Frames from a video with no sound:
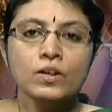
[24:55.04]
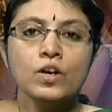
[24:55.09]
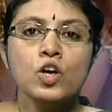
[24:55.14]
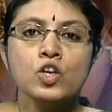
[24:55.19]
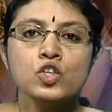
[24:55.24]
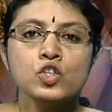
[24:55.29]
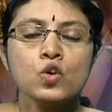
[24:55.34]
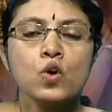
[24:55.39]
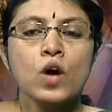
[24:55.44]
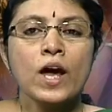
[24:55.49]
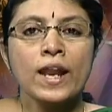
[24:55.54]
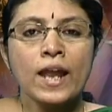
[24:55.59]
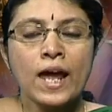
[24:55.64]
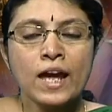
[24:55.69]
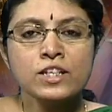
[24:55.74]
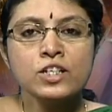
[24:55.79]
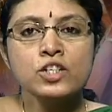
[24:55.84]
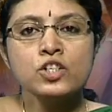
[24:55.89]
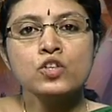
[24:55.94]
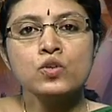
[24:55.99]
So, an
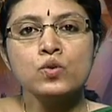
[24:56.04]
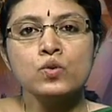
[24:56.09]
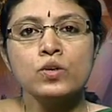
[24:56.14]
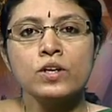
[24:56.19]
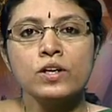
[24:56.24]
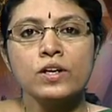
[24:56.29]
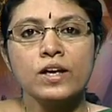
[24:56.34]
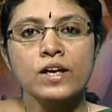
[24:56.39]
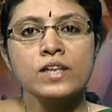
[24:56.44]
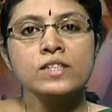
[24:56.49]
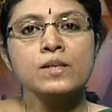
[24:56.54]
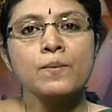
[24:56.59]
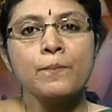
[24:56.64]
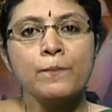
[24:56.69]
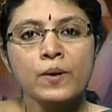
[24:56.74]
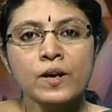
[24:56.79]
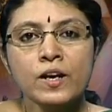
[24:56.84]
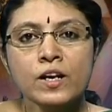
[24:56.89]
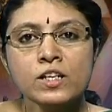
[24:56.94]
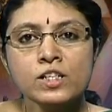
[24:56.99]
attitude is a
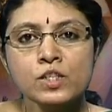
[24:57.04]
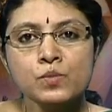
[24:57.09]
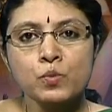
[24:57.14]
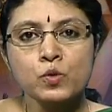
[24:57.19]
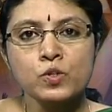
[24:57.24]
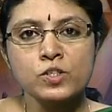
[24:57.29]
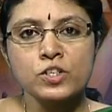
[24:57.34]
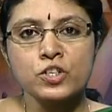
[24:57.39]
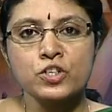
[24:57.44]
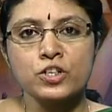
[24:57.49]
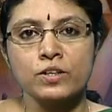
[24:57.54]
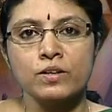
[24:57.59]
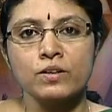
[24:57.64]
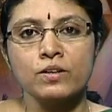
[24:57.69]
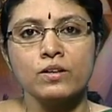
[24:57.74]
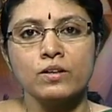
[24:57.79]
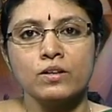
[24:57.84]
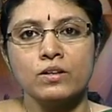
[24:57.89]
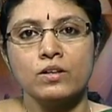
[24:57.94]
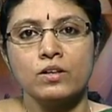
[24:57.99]
predisposition
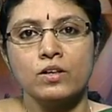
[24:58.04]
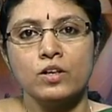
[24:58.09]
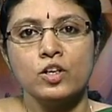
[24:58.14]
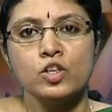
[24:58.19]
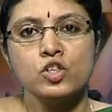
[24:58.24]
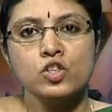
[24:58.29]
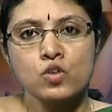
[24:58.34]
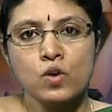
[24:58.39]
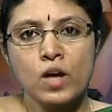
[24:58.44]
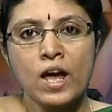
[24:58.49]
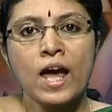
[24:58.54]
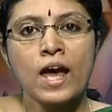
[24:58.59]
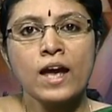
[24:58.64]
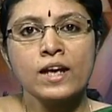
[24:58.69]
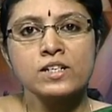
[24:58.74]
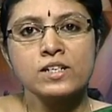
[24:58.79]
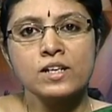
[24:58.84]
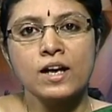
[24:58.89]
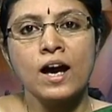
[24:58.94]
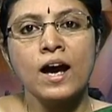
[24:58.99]
to
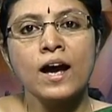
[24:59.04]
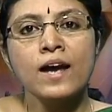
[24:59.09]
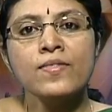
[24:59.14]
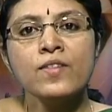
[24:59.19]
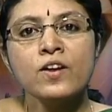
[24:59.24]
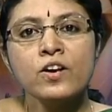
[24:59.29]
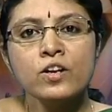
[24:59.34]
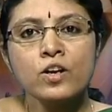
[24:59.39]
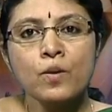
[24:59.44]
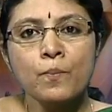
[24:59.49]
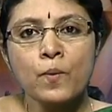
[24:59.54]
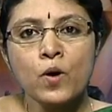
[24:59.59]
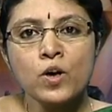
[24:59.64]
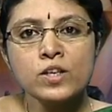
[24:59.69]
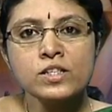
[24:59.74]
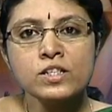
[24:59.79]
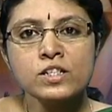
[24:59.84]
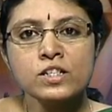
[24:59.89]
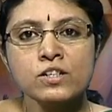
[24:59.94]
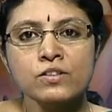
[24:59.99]
act either in a
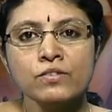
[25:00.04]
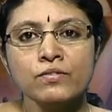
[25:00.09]
positive